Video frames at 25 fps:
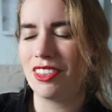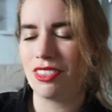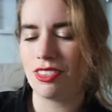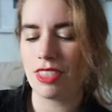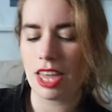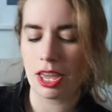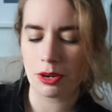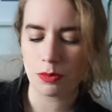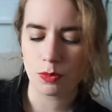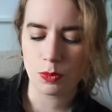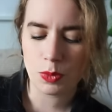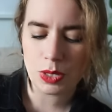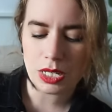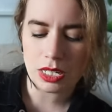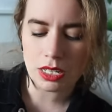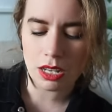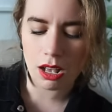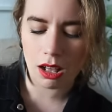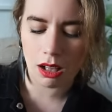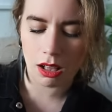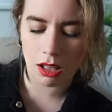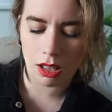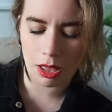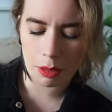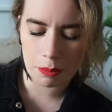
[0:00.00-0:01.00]
that we
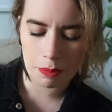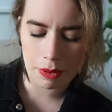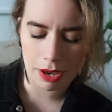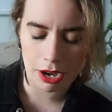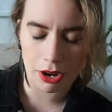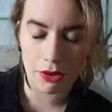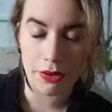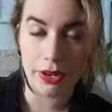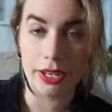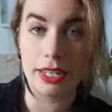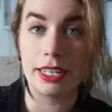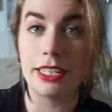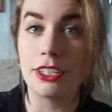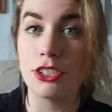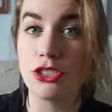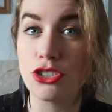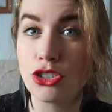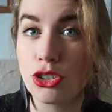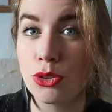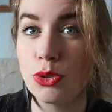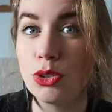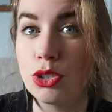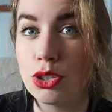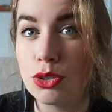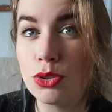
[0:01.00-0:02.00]
are apparently
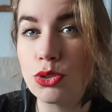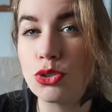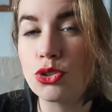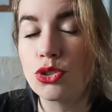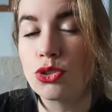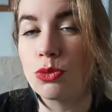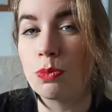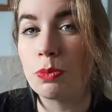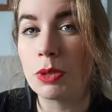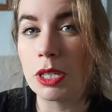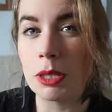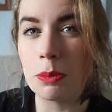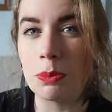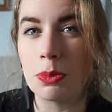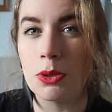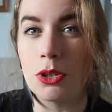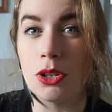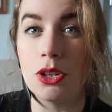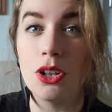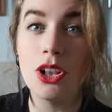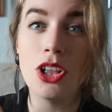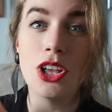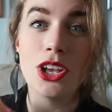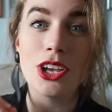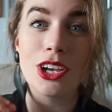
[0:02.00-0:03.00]
so used to
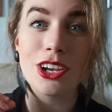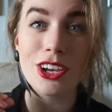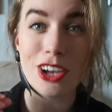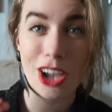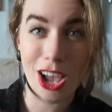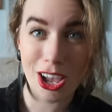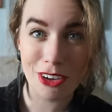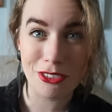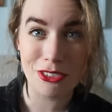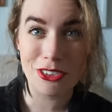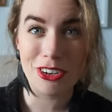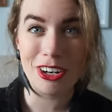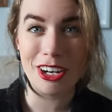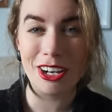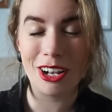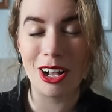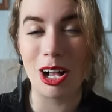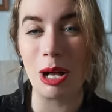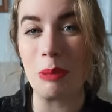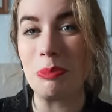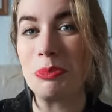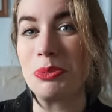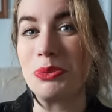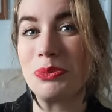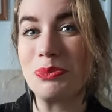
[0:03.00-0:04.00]
people covering
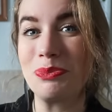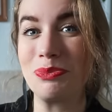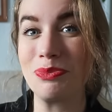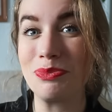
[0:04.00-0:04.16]
up